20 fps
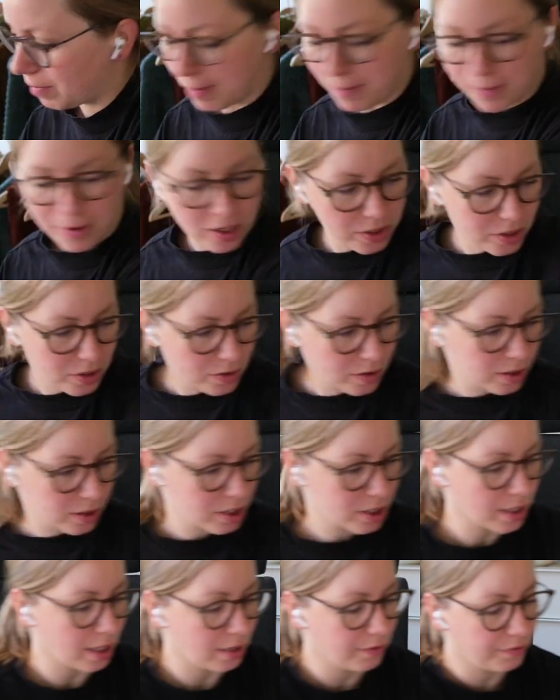up onto the
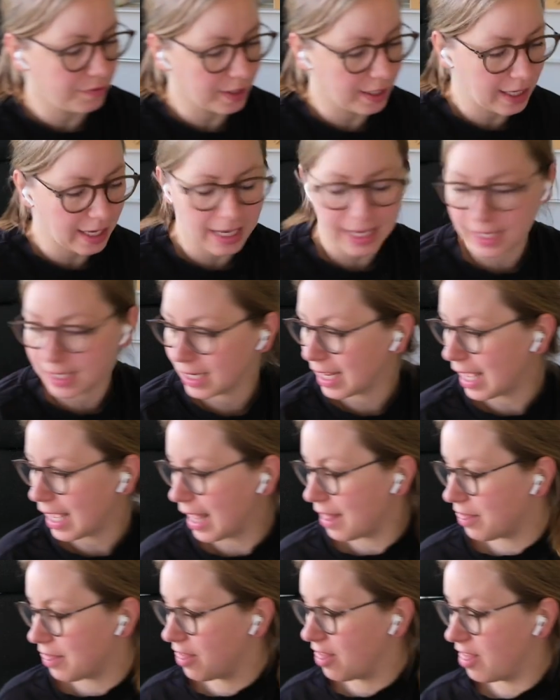shelf again,
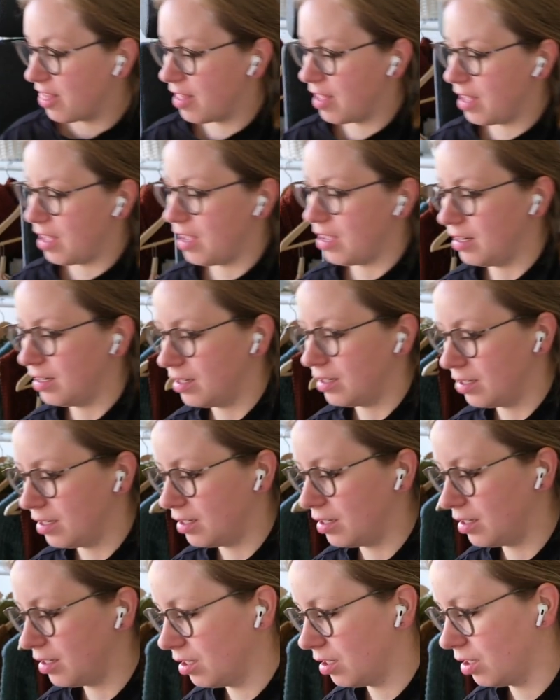and then